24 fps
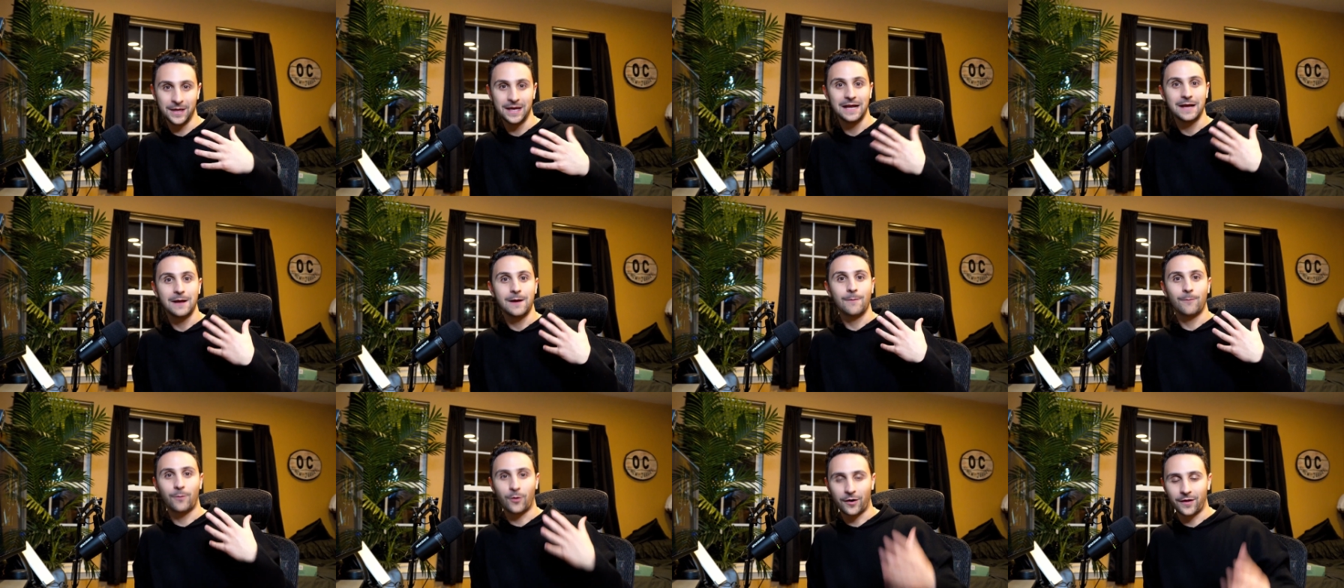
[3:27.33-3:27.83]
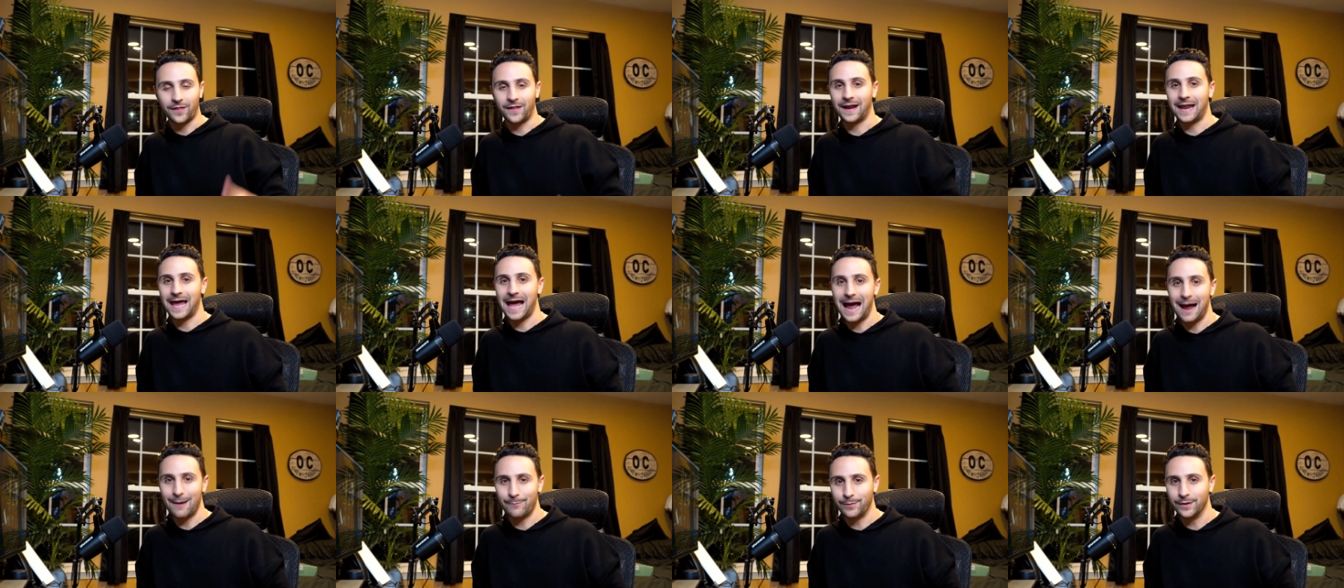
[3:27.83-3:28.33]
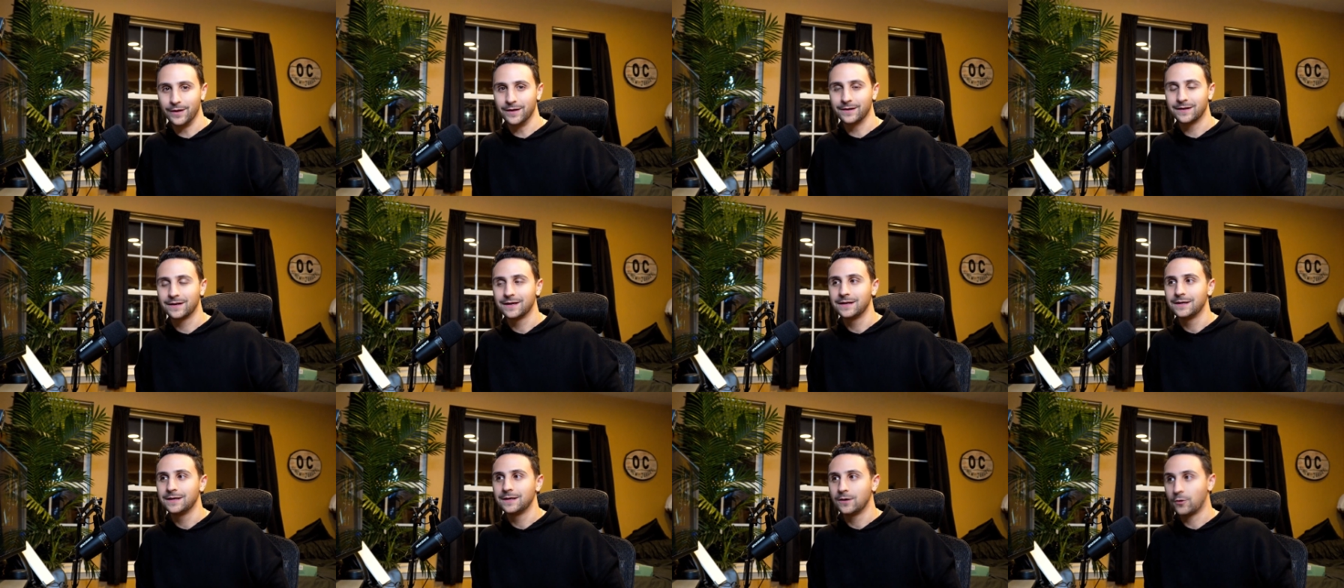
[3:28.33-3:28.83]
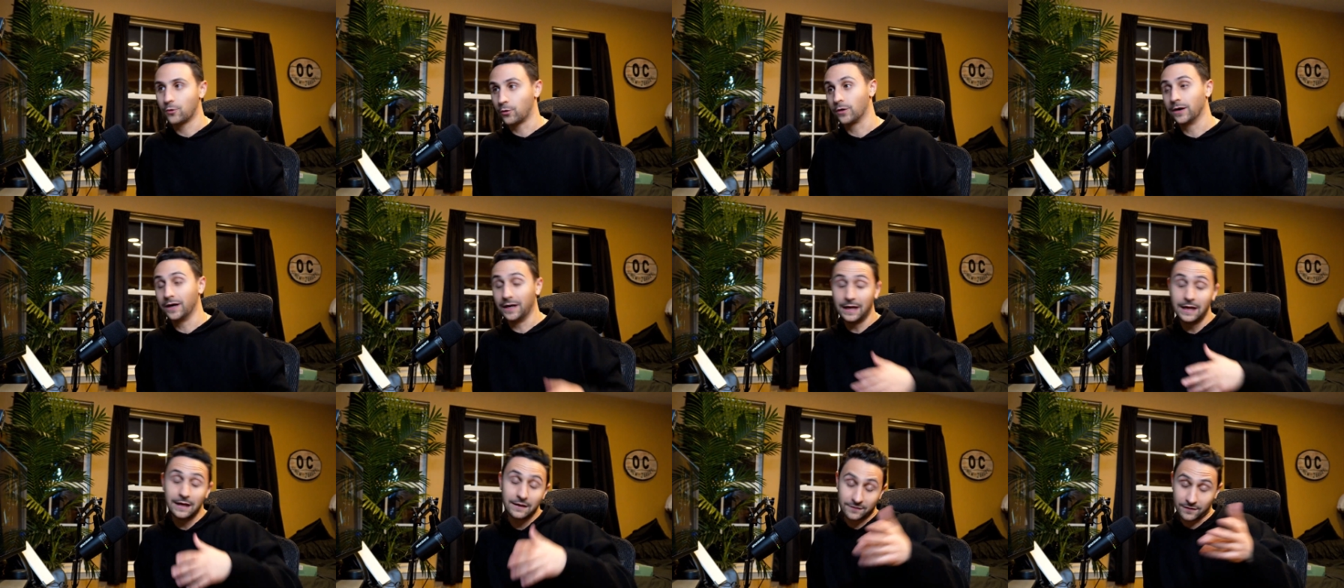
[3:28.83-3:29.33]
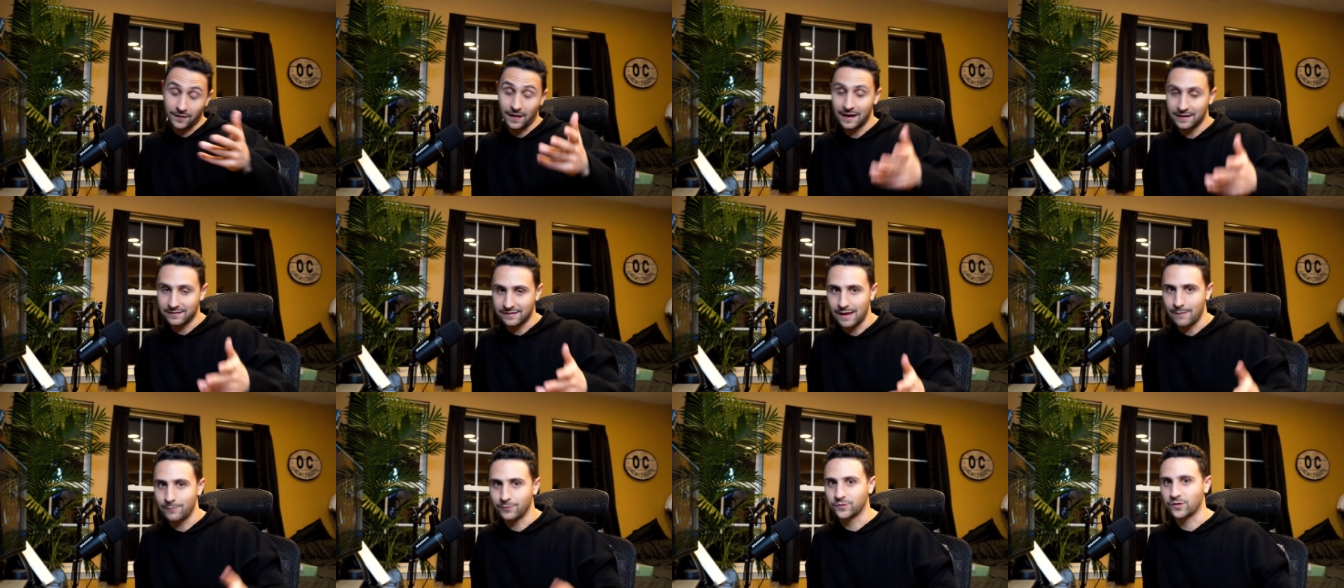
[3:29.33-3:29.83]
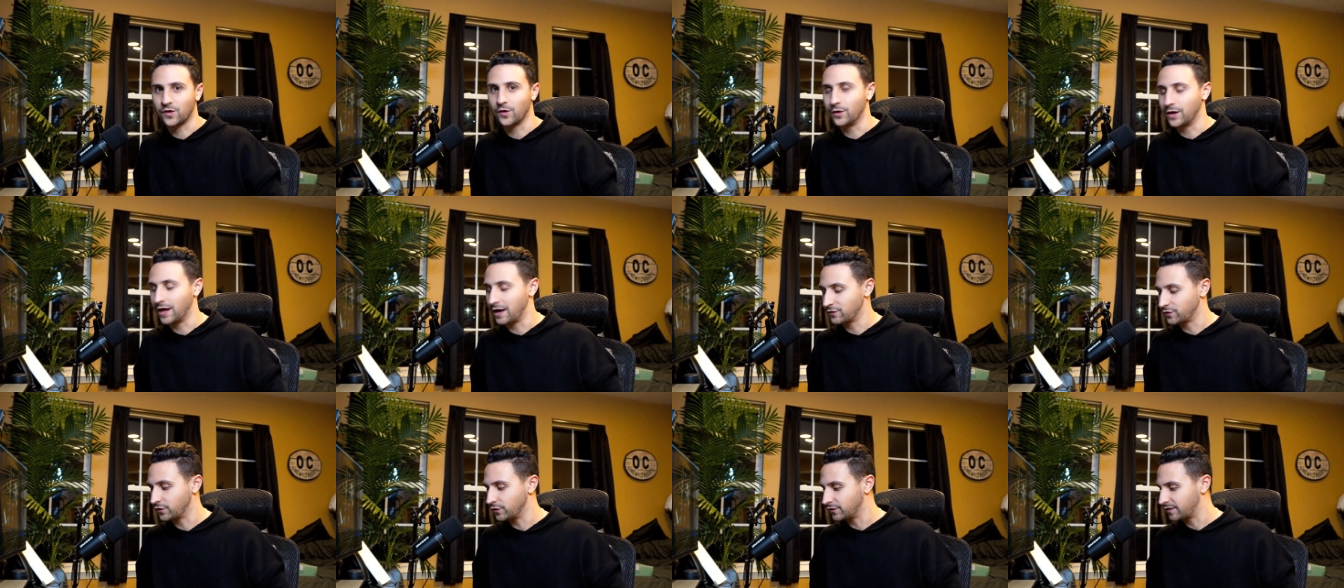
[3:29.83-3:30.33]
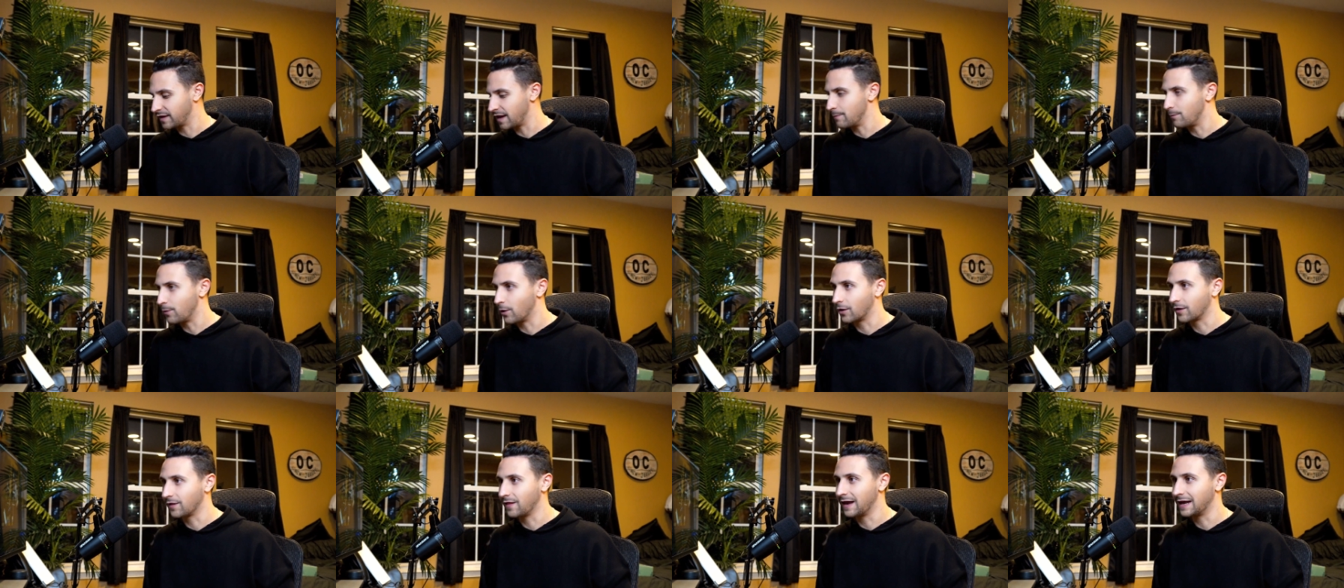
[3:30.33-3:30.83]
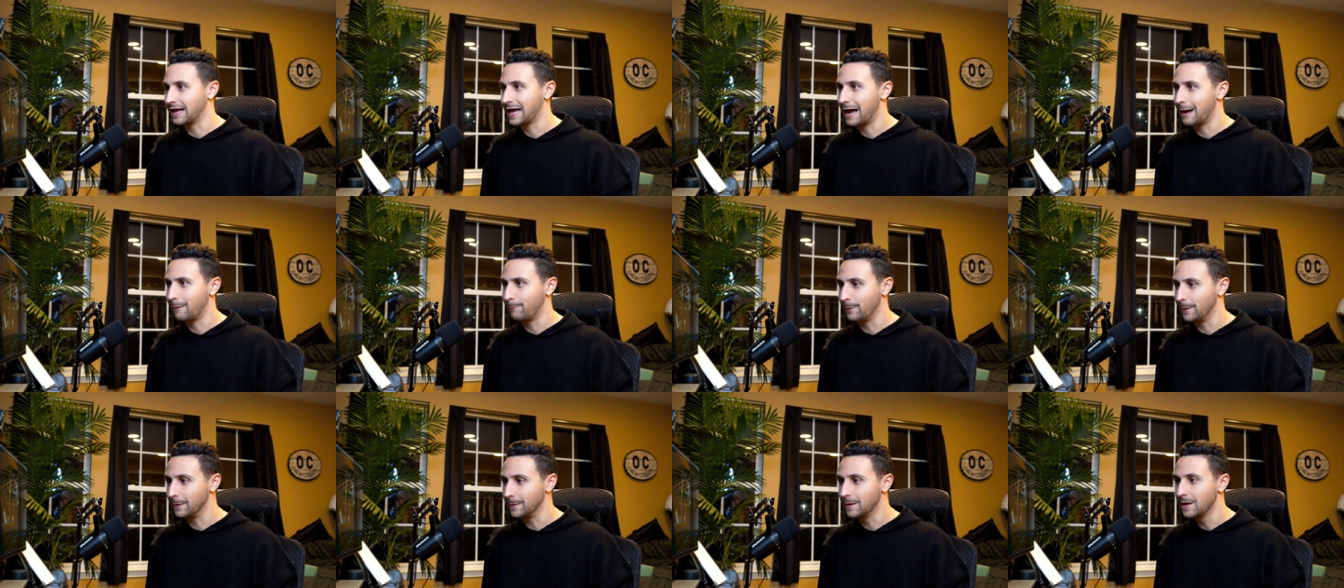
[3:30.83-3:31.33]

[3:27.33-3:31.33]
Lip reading: Part of that happened, or in his last episode, I should say, part of that happened.